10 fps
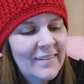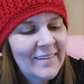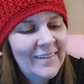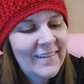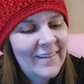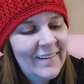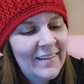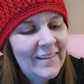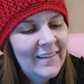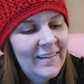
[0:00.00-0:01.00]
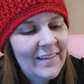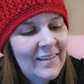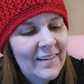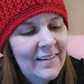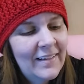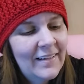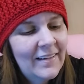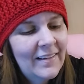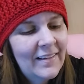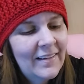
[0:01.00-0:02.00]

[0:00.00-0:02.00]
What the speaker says: (no one is talking)